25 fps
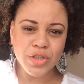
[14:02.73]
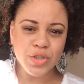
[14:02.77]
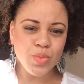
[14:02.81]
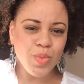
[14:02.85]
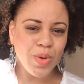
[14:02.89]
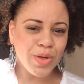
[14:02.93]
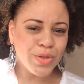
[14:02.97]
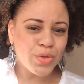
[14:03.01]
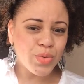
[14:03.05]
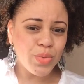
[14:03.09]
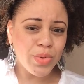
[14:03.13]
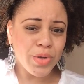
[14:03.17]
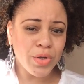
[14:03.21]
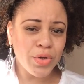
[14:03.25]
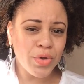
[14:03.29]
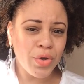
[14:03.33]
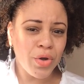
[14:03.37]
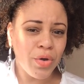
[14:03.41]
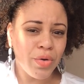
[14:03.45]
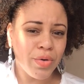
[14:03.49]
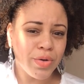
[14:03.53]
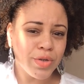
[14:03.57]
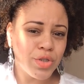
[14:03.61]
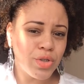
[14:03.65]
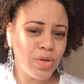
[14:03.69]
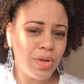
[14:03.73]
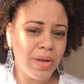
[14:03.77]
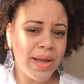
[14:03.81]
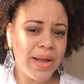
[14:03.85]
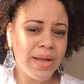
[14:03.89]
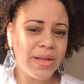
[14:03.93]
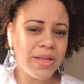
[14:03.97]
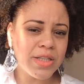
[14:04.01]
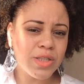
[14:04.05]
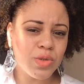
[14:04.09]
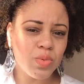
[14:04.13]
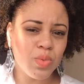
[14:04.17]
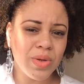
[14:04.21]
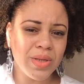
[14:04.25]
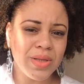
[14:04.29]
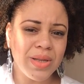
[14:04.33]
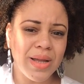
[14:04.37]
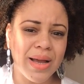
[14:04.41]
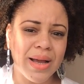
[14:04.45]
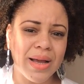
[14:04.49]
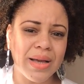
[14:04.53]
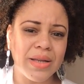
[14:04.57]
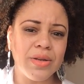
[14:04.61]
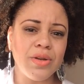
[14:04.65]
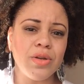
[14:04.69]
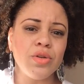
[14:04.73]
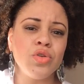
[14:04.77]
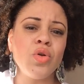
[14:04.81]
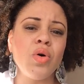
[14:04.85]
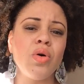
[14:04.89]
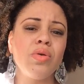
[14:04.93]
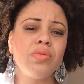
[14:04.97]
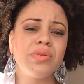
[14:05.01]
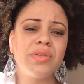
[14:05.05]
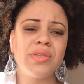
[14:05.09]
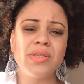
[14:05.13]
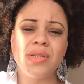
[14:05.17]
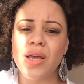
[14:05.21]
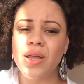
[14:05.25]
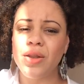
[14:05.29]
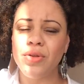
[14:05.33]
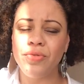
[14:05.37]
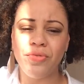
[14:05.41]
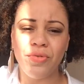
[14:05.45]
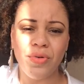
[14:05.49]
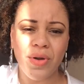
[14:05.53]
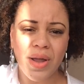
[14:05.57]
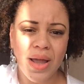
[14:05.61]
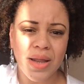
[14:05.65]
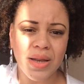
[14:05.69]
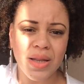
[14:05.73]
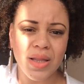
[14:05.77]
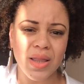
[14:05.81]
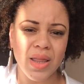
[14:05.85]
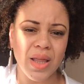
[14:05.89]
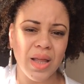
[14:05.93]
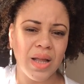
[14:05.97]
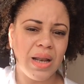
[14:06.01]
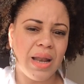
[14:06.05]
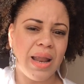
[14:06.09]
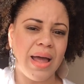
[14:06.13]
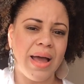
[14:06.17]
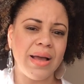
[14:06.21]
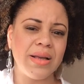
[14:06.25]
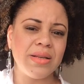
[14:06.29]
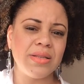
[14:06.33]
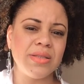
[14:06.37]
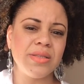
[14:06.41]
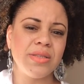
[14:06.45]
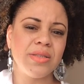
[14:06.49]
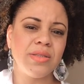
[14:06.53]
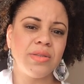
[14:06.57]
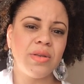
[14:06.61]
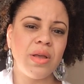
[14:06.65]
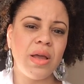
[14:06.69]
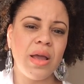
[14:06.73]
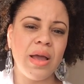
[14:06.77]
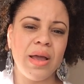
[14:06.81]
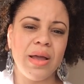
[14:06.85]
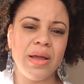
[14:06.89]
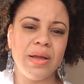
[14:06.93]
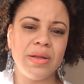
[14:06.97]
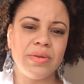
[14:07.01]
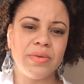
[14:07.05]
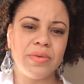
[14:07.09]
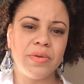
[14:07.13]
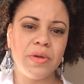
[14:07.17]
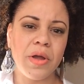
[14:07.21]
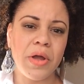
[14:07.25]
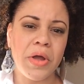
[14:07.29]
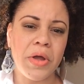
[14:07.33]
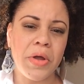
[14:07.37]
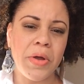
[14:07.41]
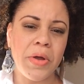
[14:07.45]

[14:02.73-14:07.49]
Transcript: just want to encourage you ladies with that. Don't settle for anything less, and